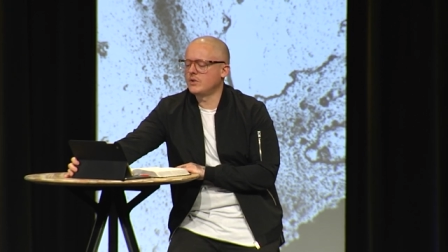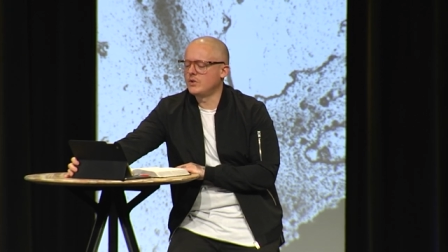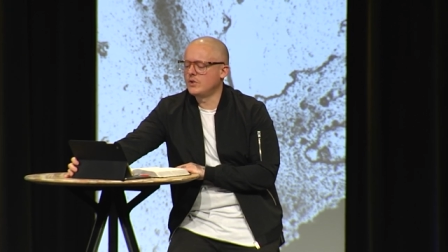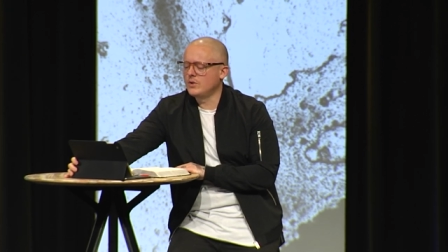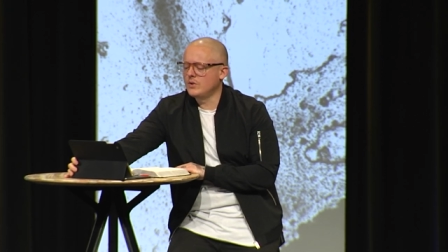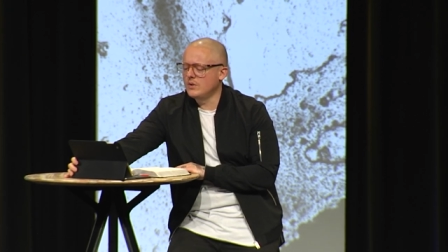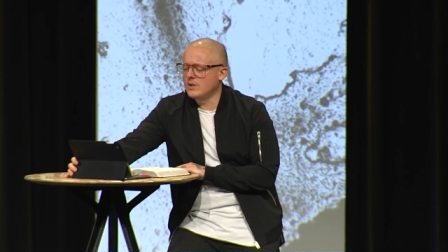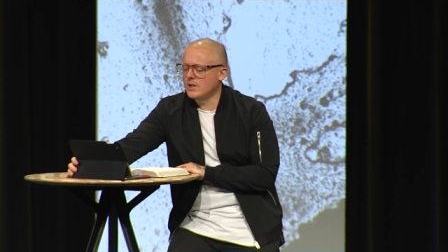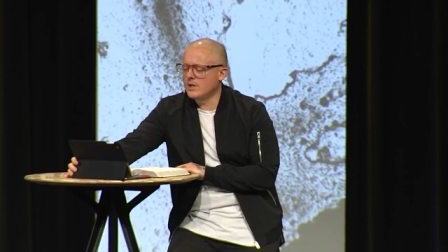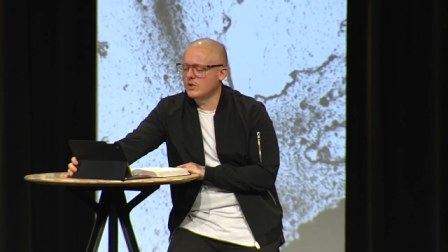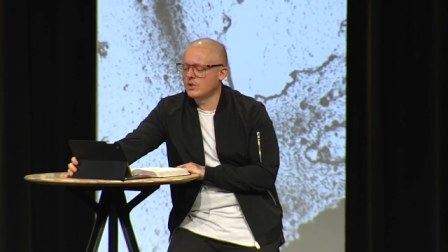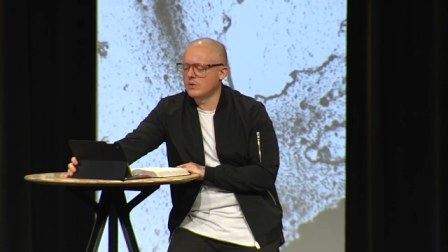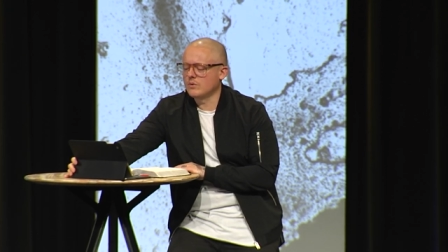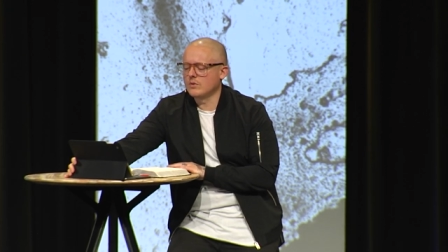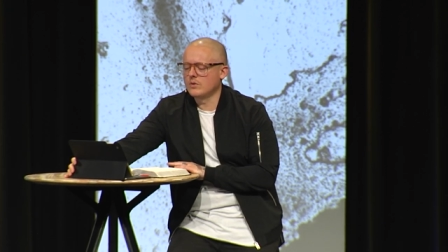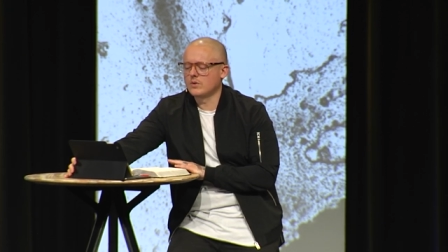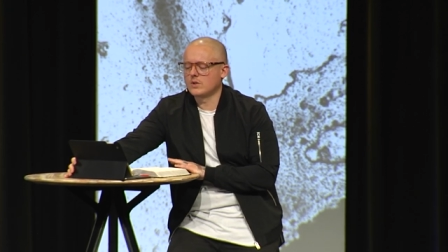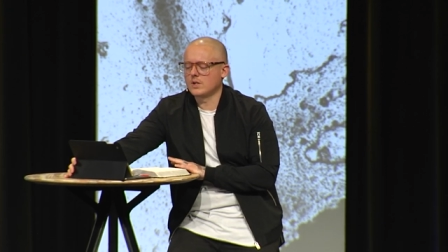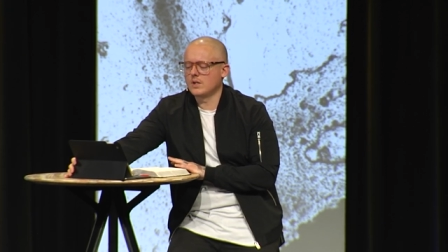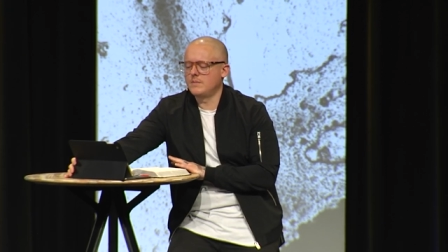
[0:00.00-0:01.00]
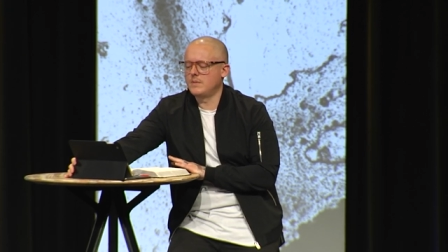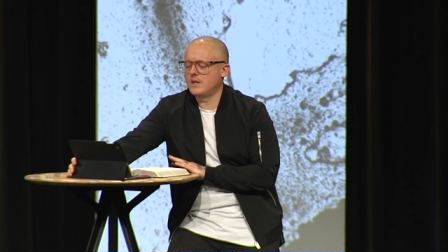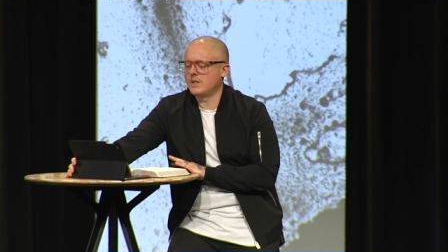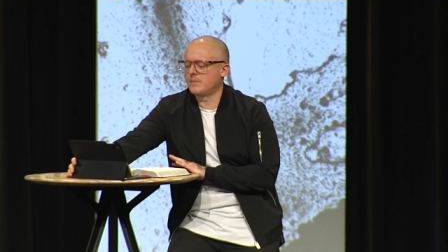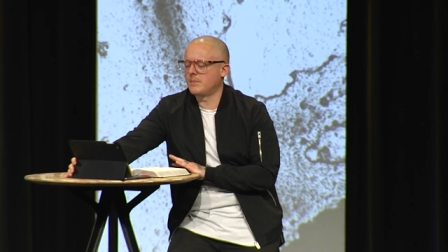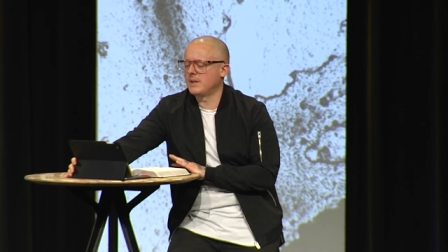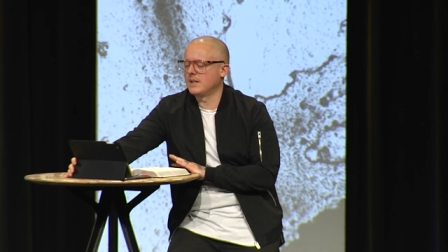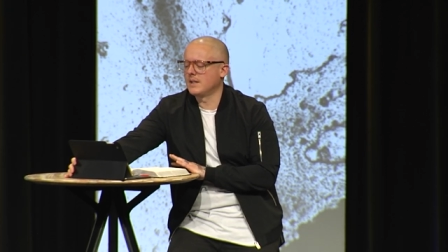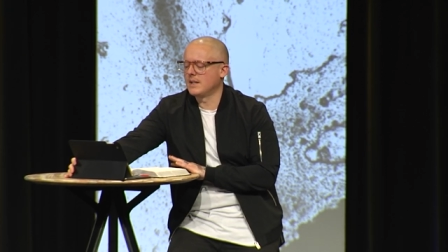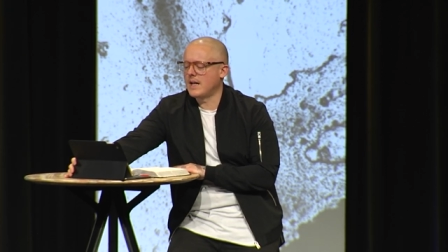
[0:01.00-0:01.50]
Judah, Jerusalem, has
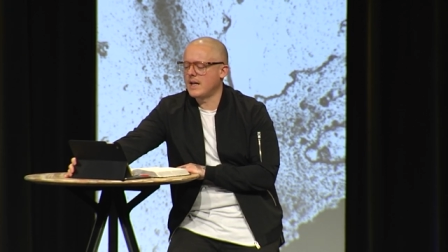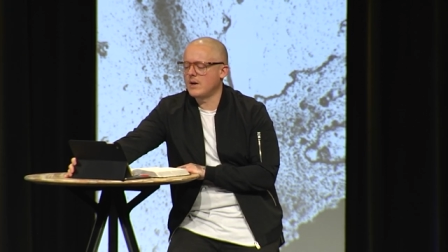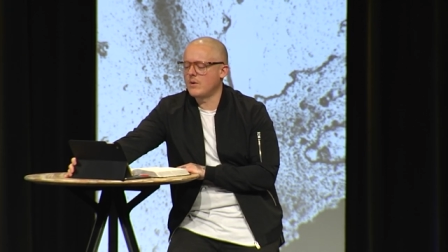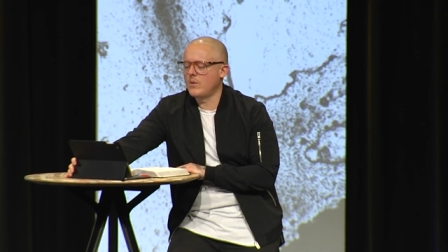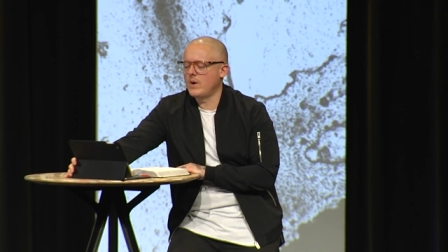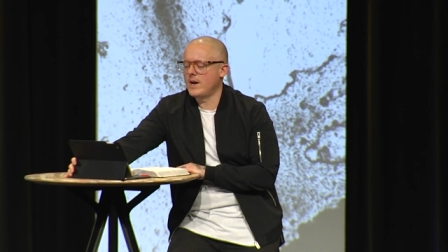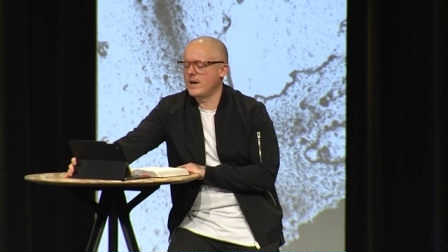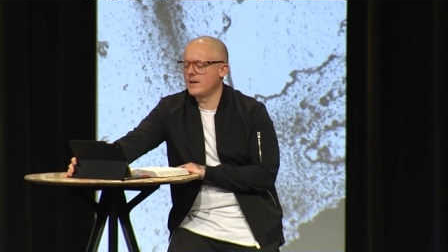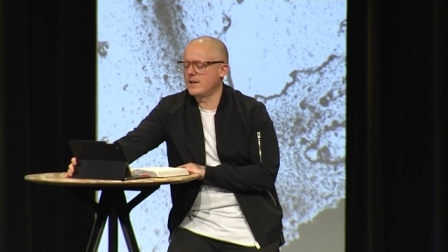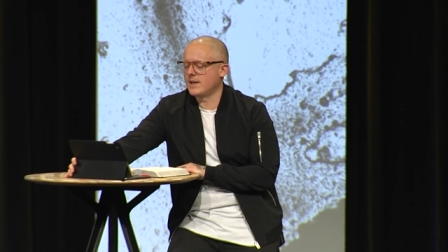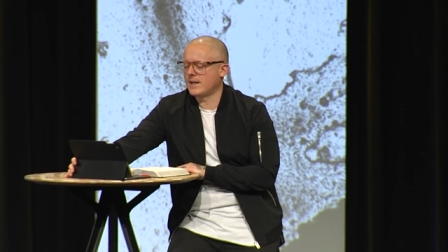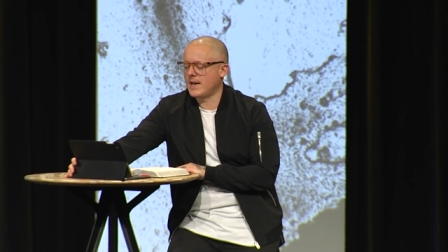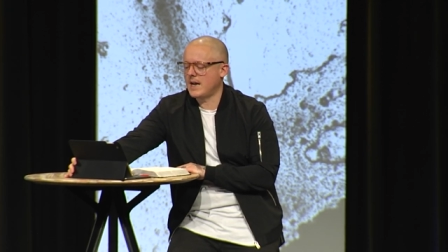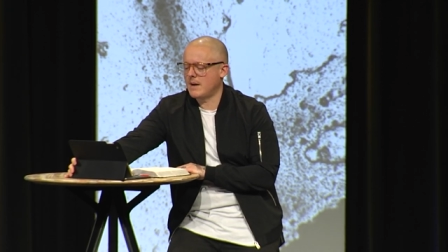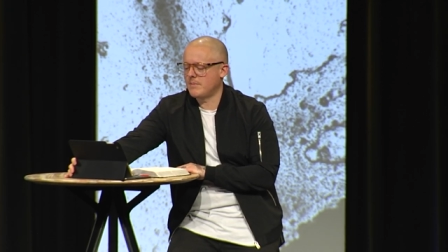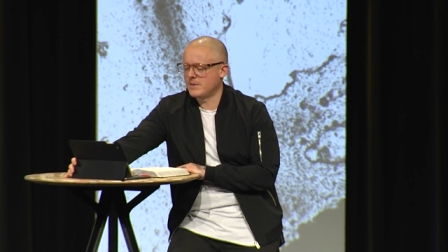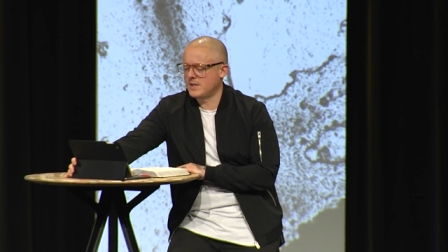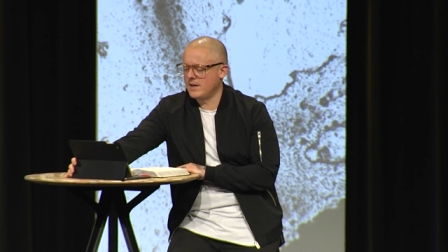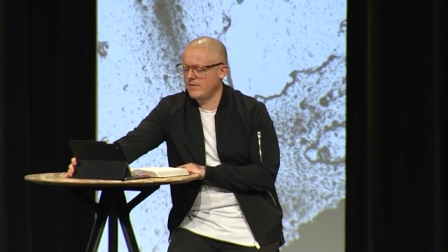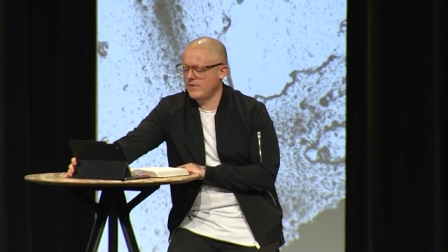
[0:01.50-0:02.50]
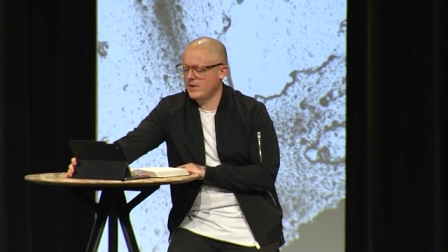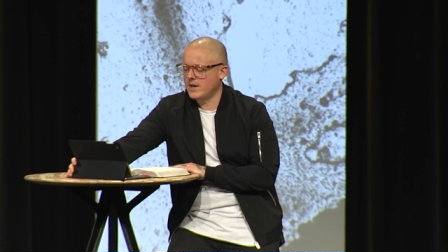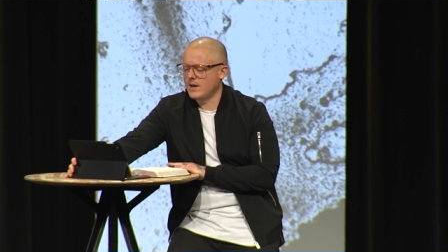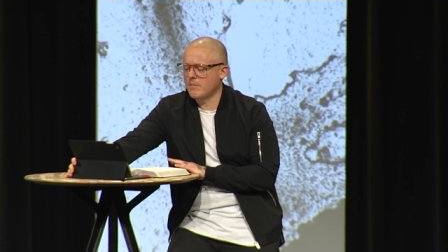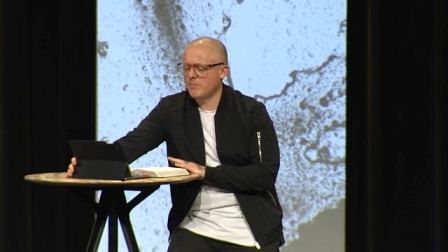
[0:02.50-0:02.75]
been led away into captivity,